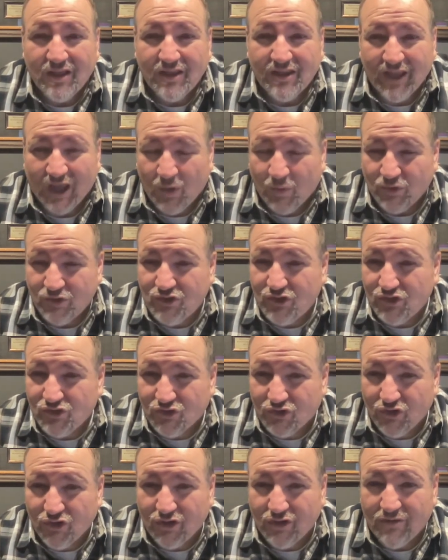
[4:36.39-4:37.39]
that which is
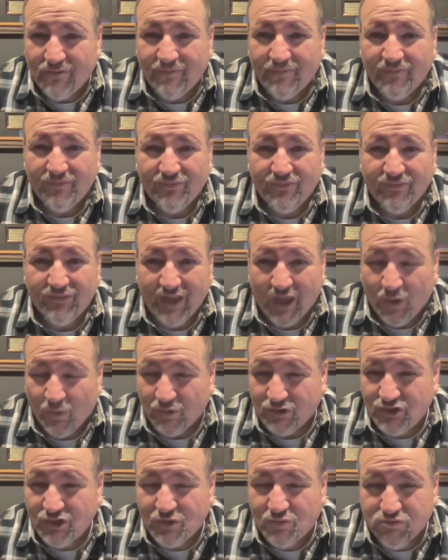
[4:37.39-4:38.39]
good, that
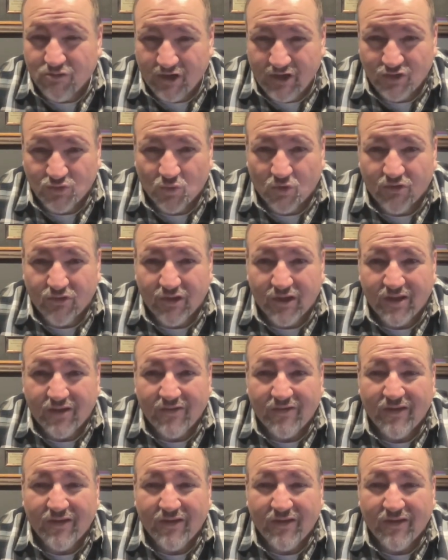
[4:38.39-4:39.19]
which is praiseworthy.